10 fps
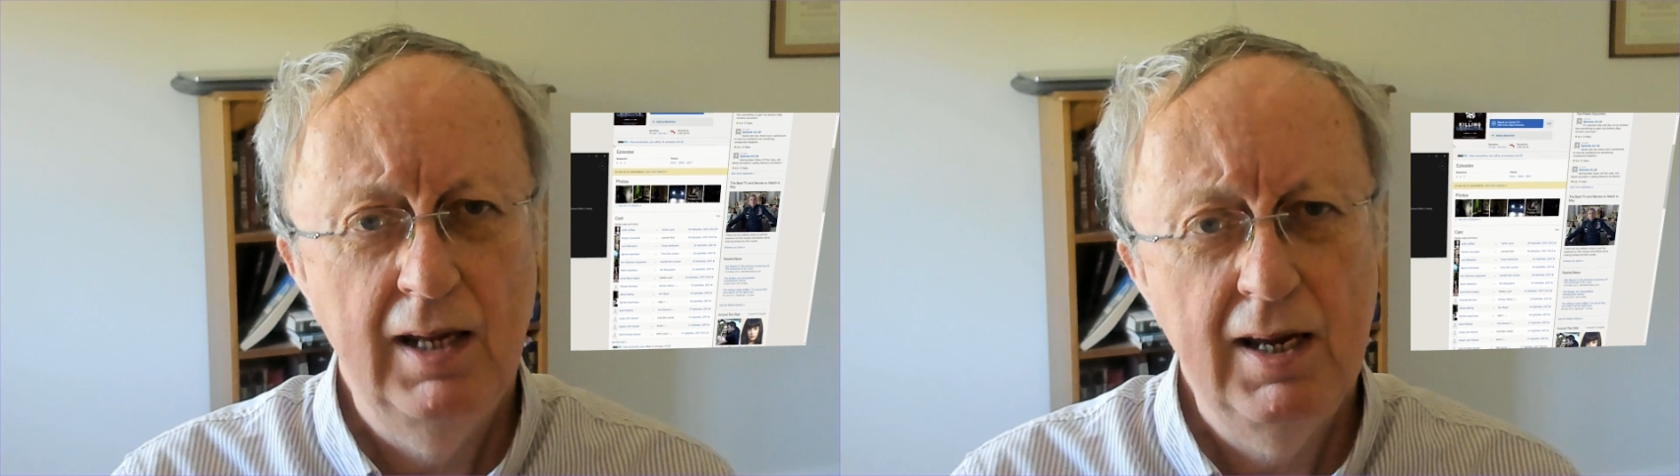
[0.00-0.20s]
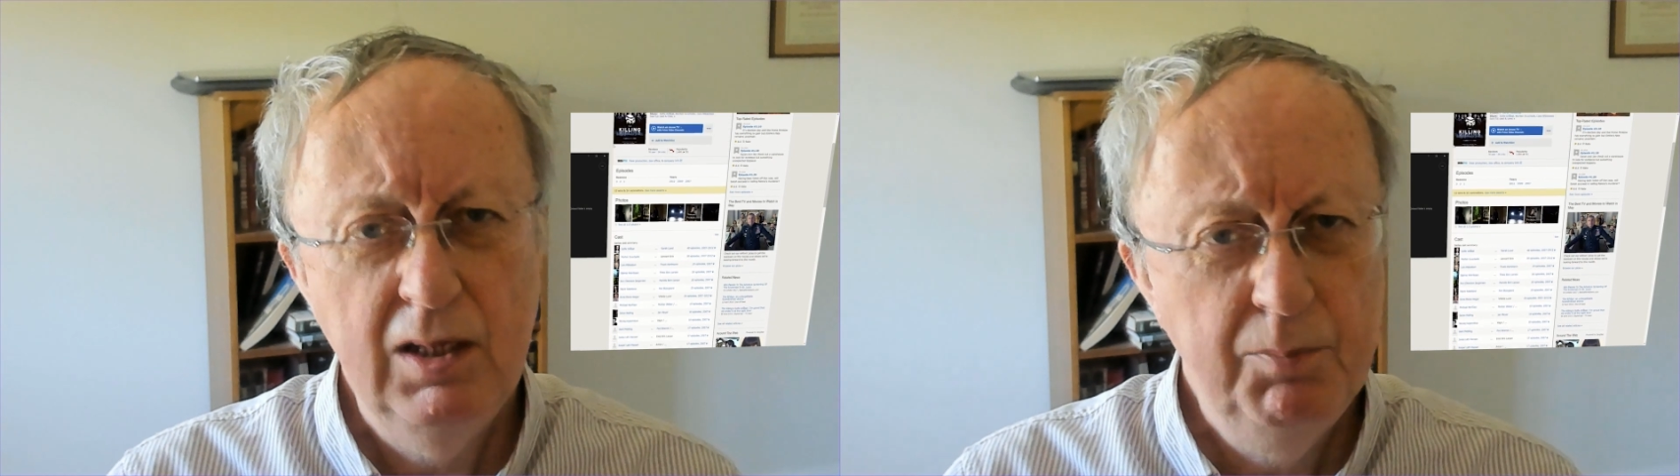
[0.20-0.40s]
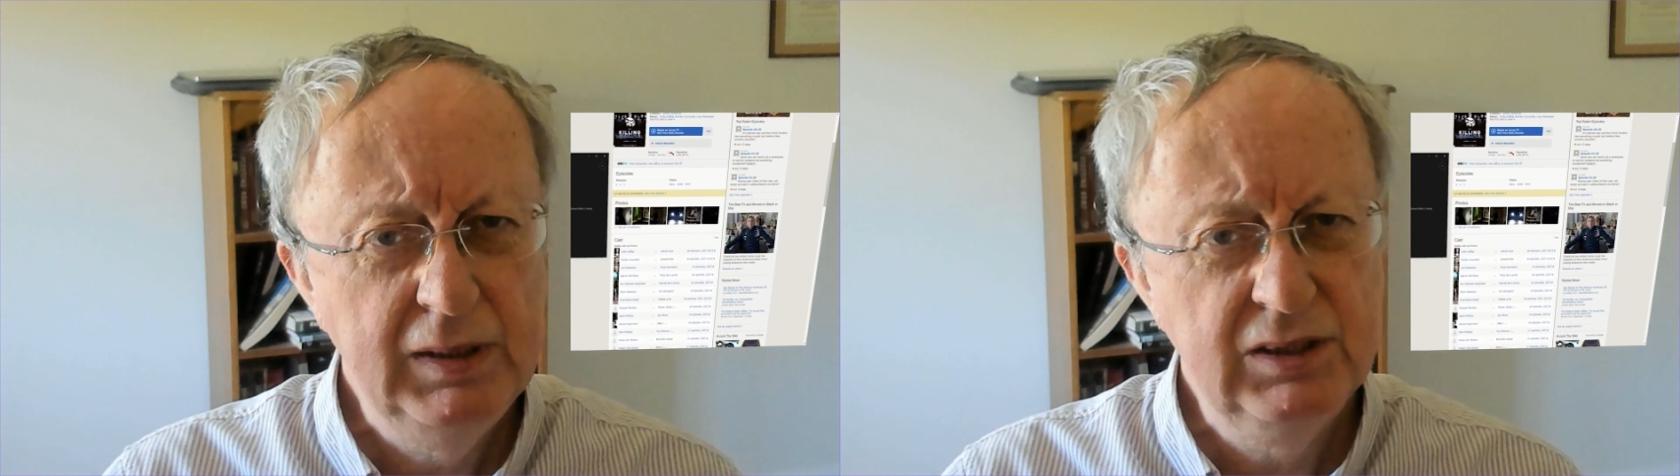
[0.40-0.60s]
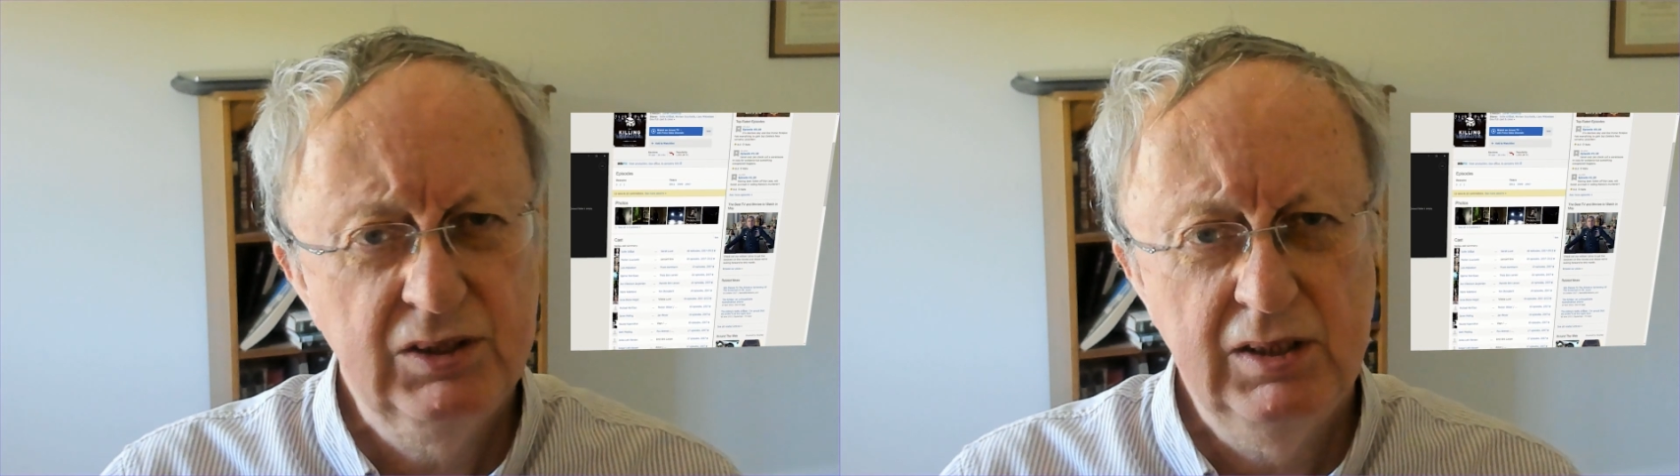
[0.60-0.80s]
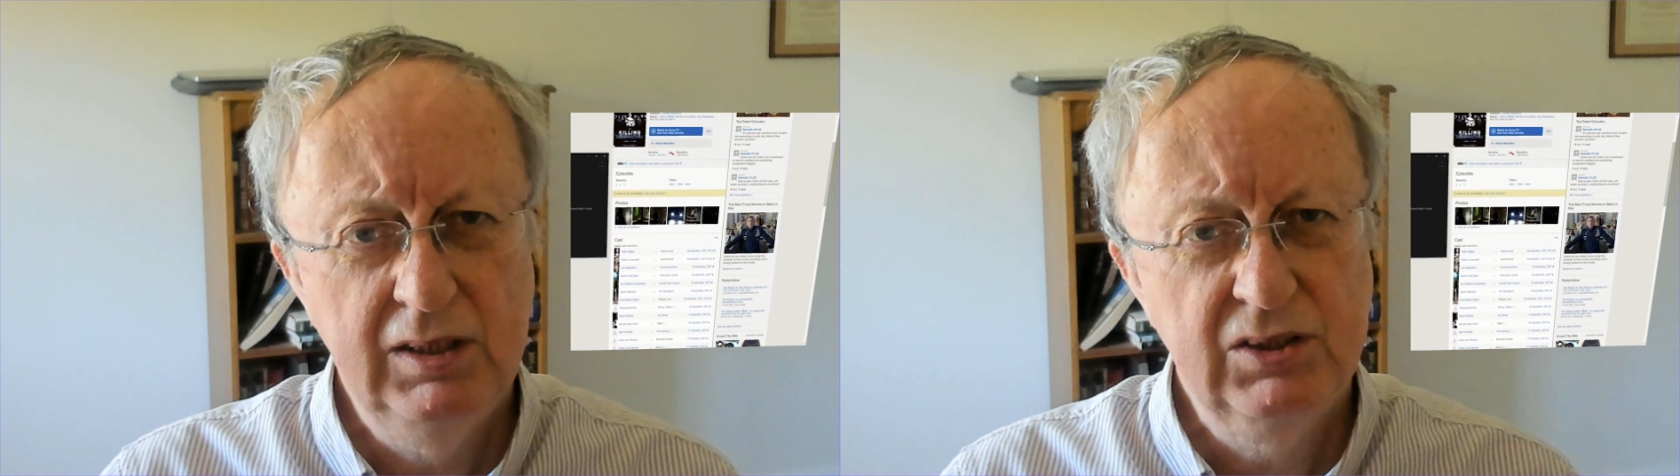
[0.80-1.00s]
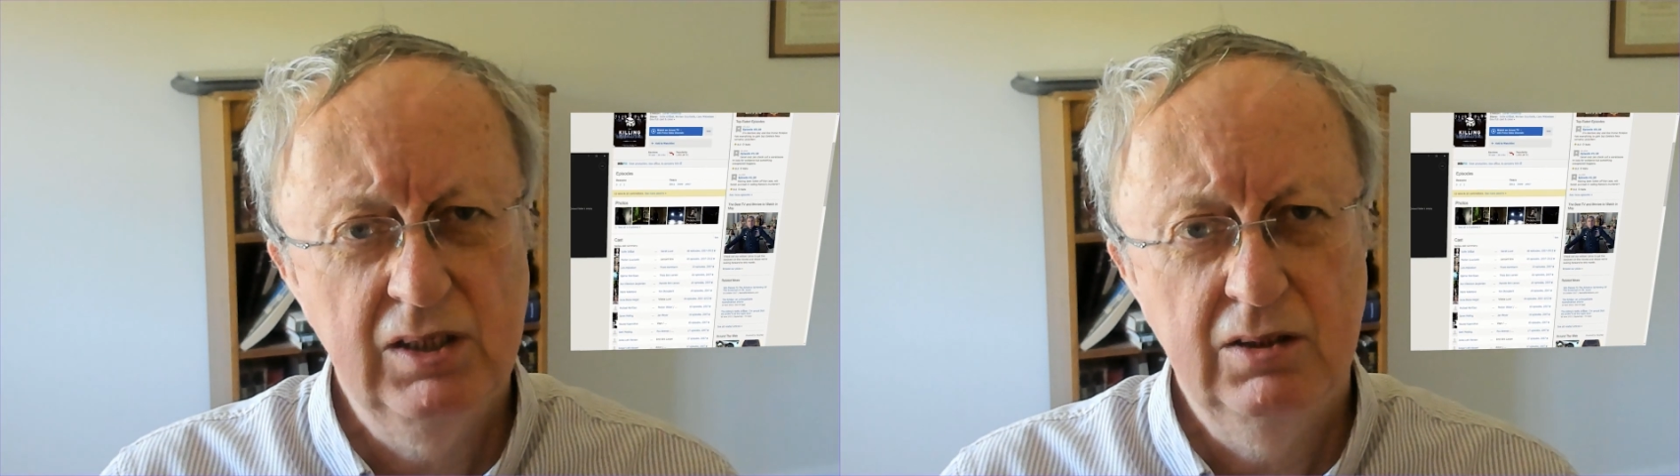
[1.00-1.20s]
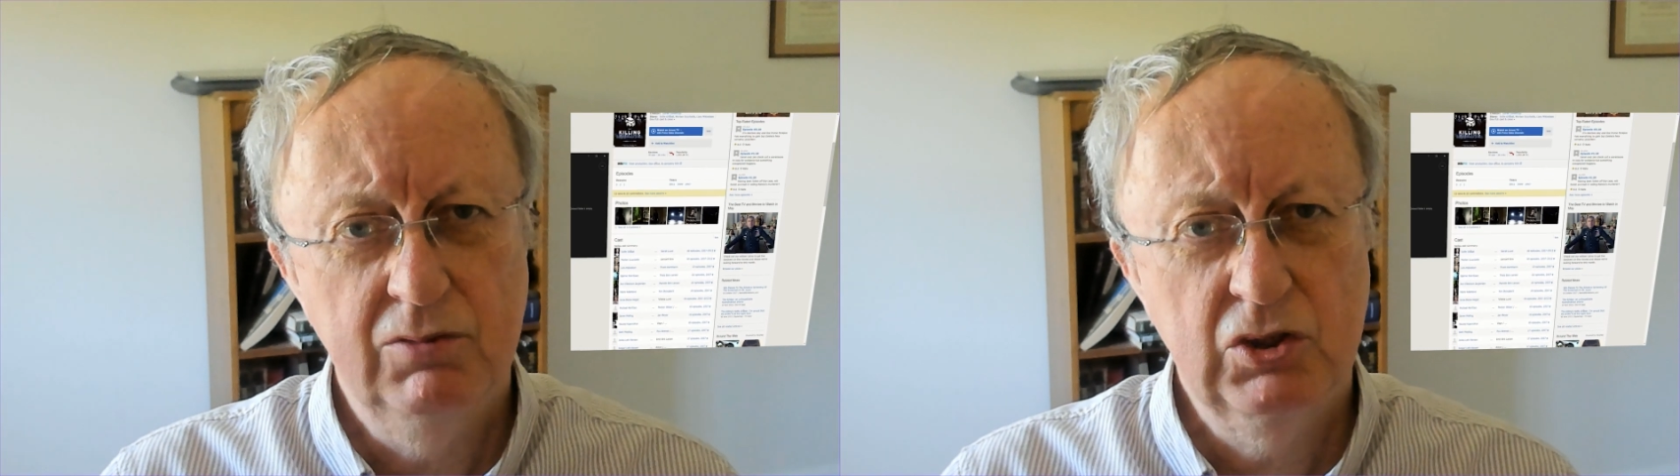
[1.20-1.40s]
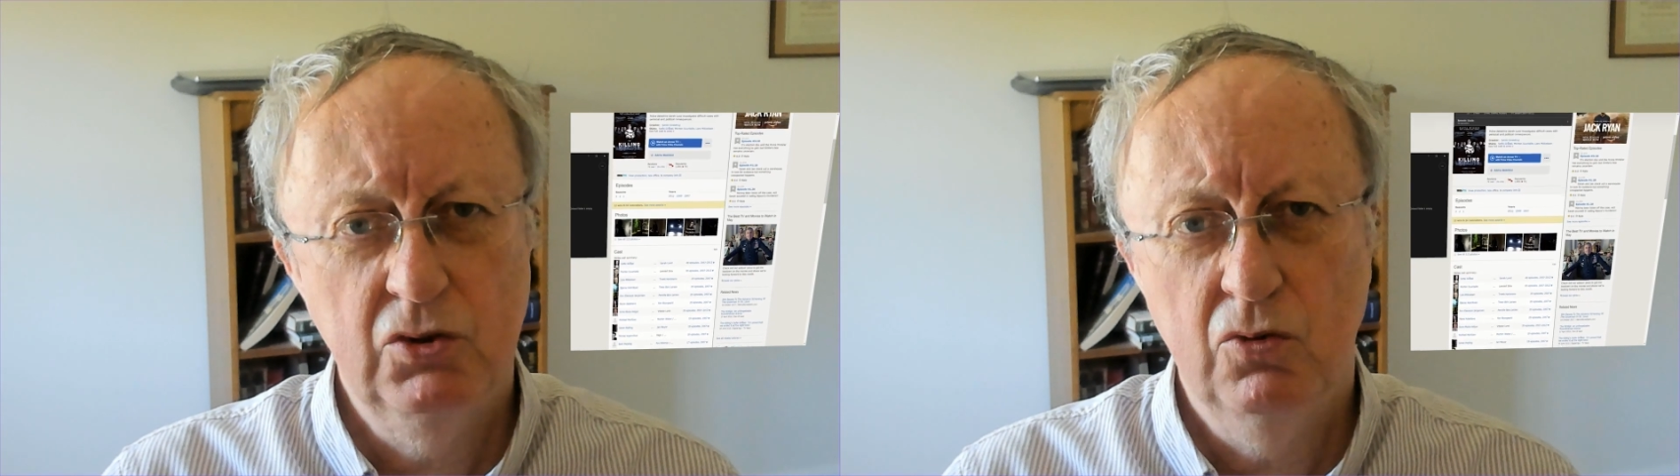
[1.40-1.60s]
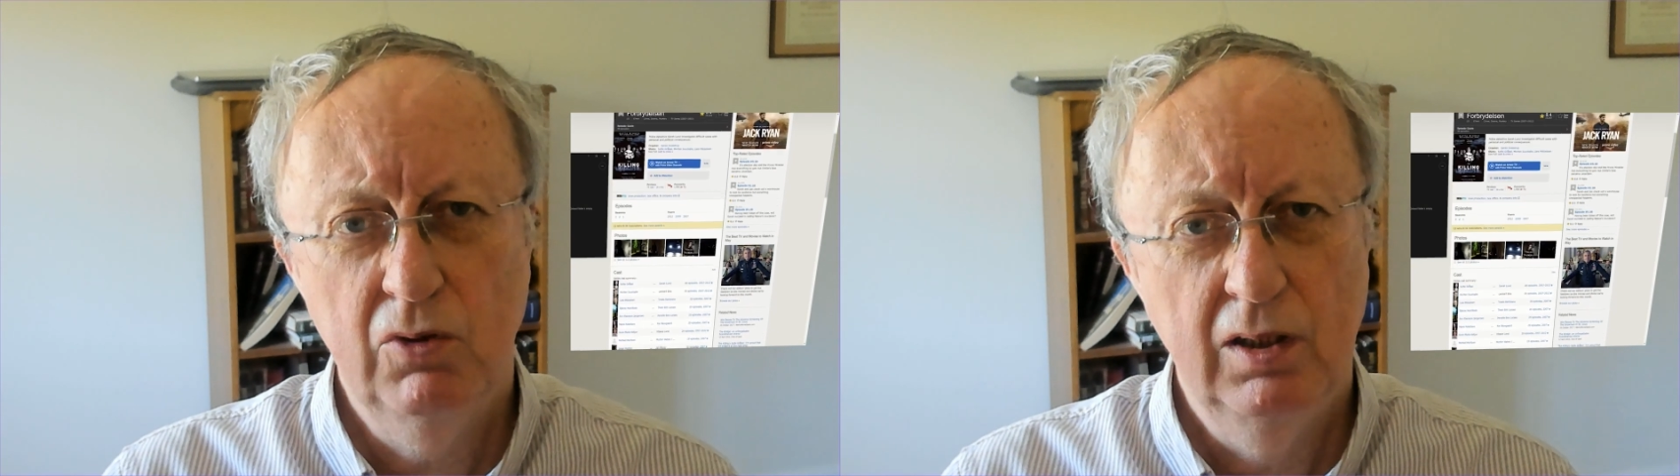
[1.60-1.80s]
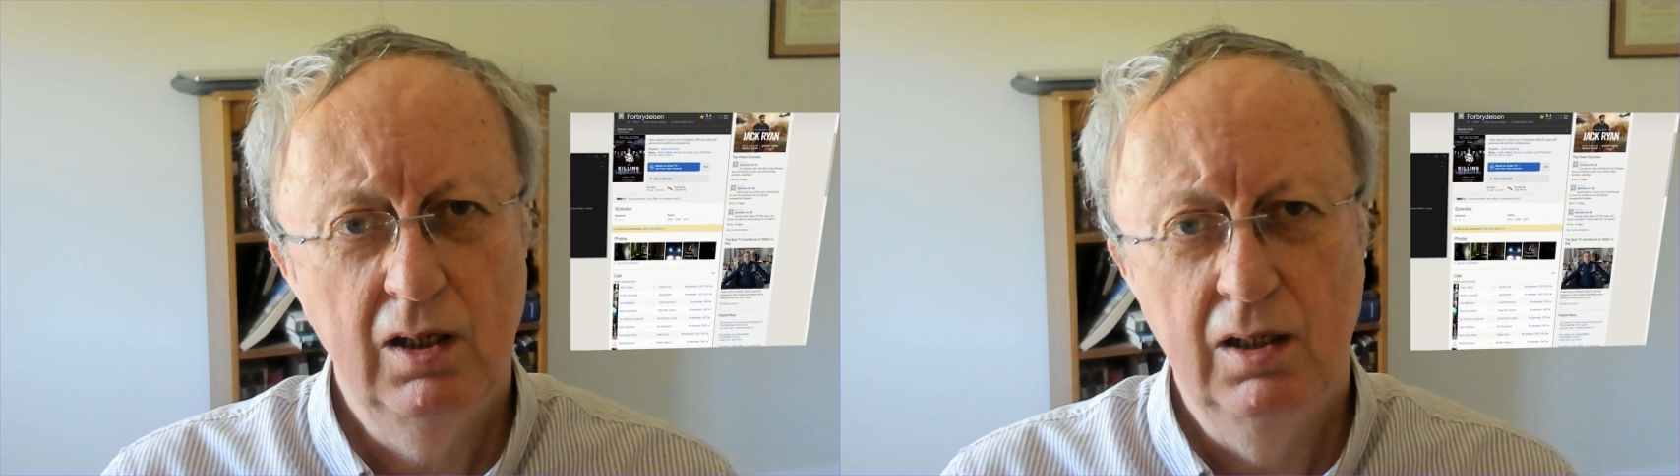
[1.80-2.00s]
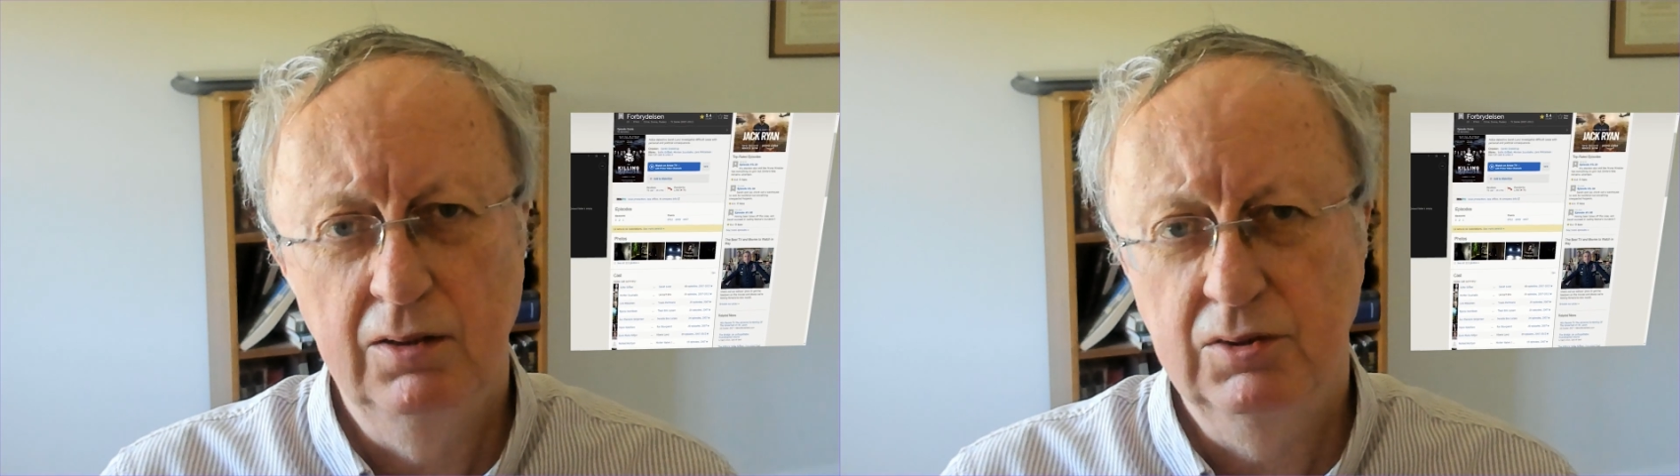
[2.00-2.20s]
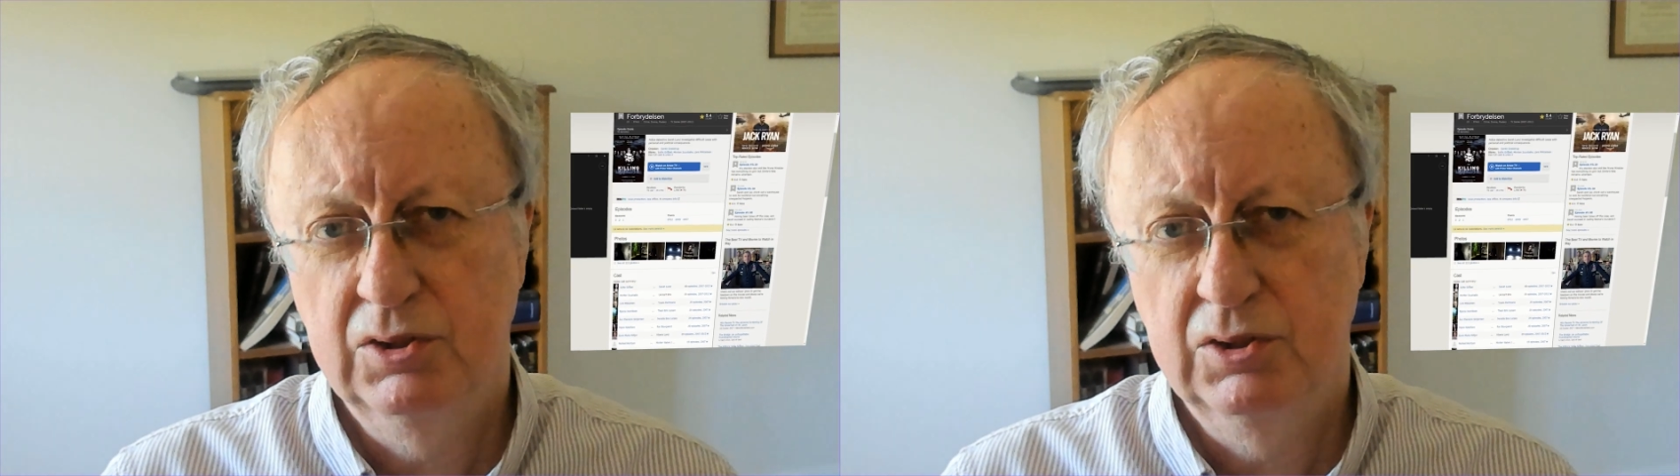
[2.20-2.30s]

ABC set of storylines.